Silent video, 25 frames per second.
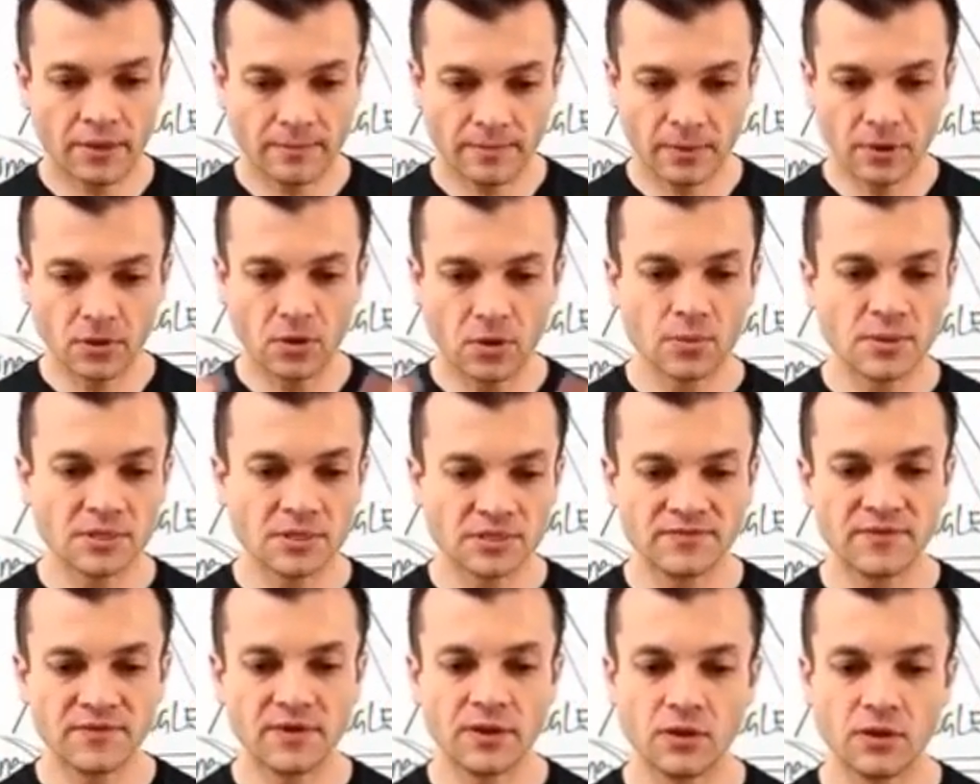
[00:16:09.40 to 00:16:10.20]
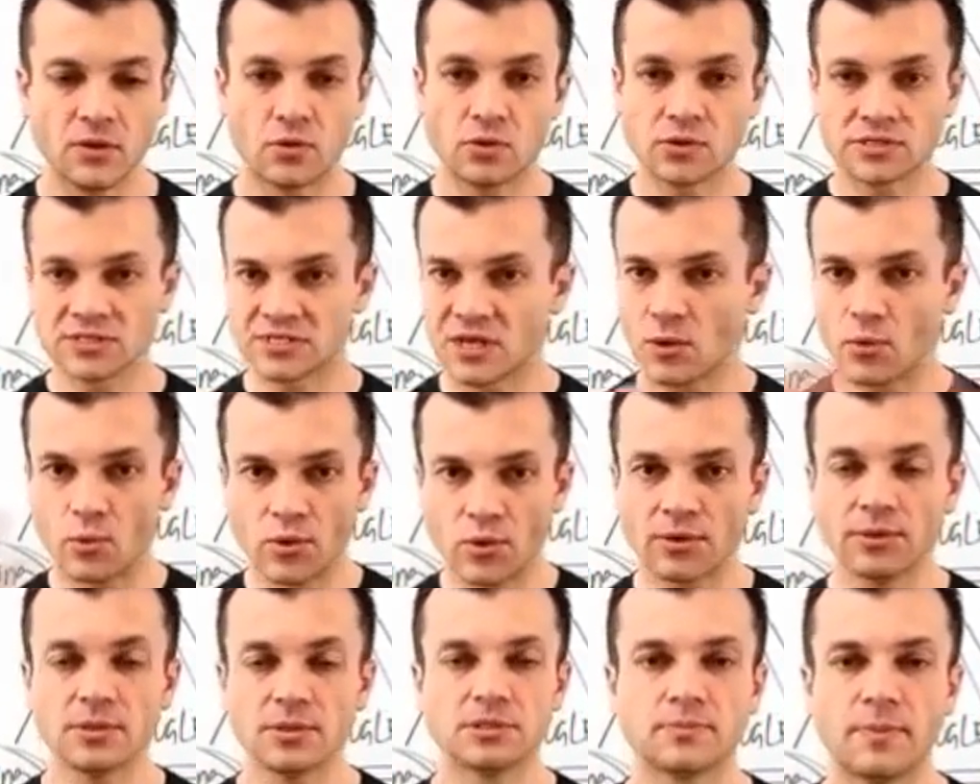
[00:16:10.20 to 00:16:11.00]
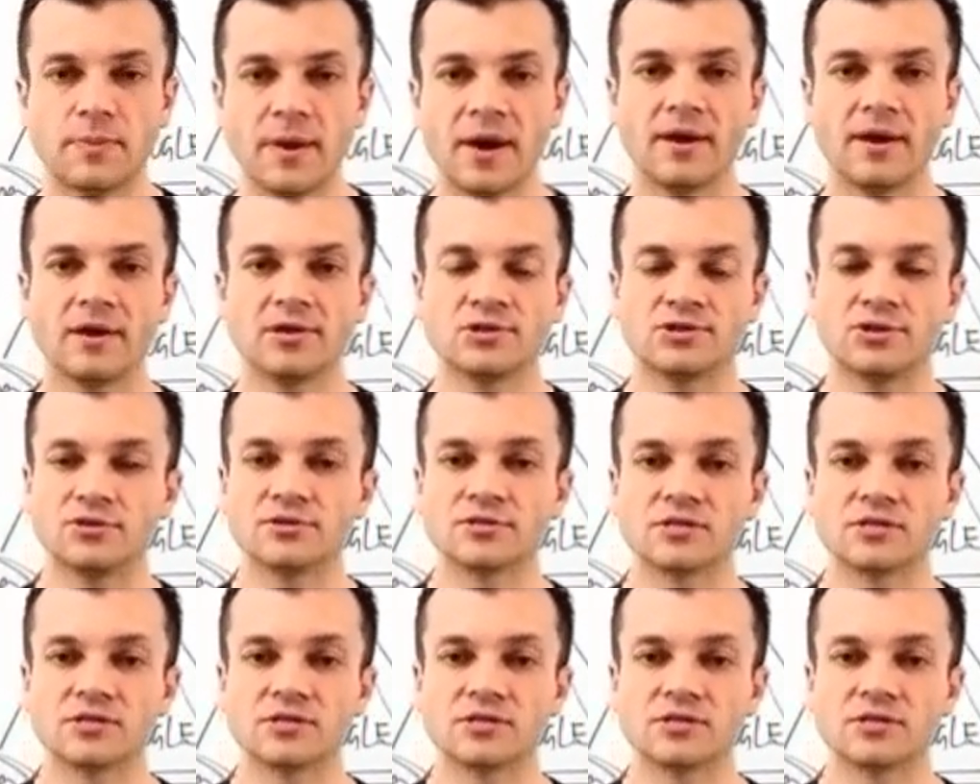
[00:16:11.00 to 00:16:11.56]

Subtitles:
all right, below this video or somewhere on this page,